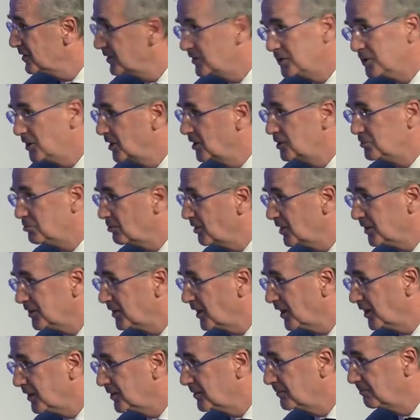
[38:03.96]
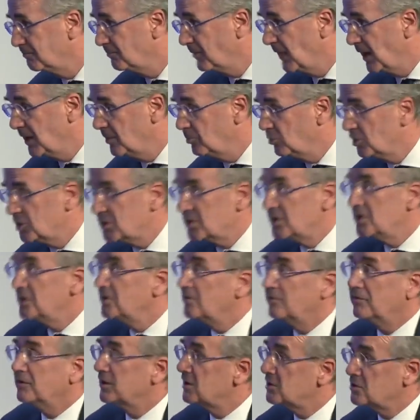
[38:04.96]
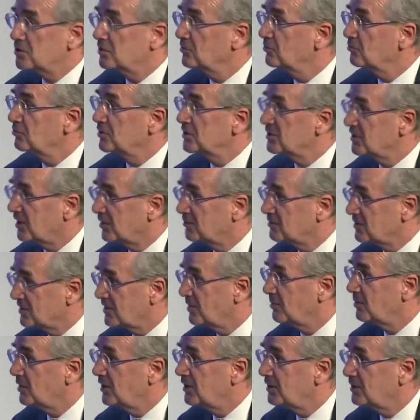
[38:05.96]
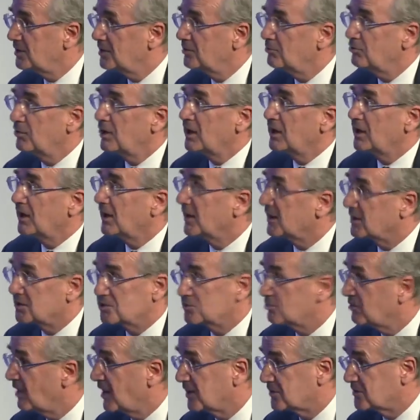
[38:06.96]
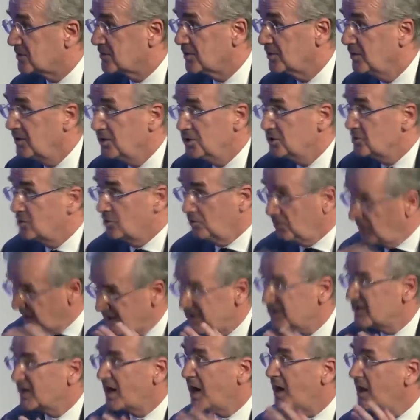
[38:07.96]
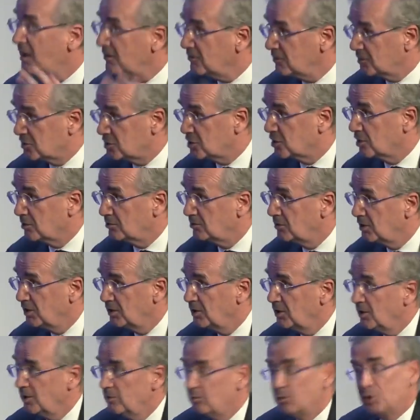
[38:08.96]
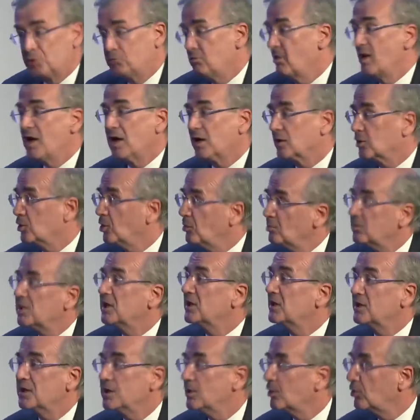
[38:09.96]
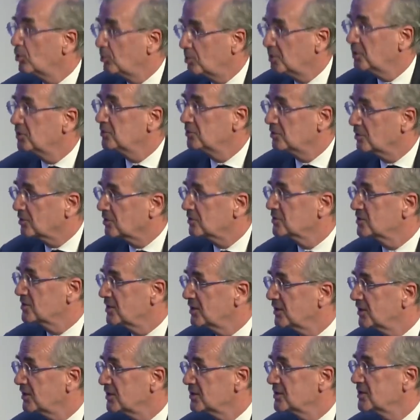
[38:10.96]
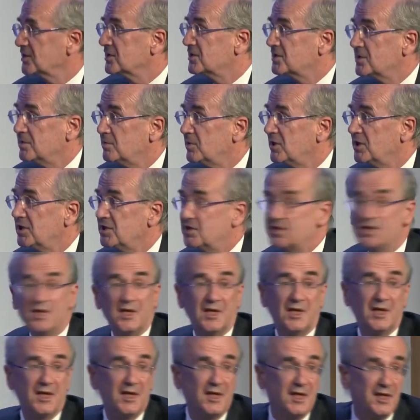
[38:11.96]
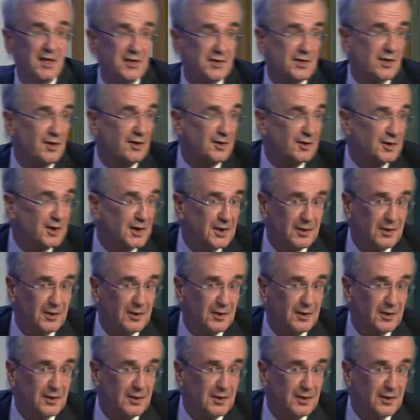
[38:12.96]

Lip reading: it will die. But innovation without stability will lack trust. So it's our job. But we are completely open to consider that CBDC is an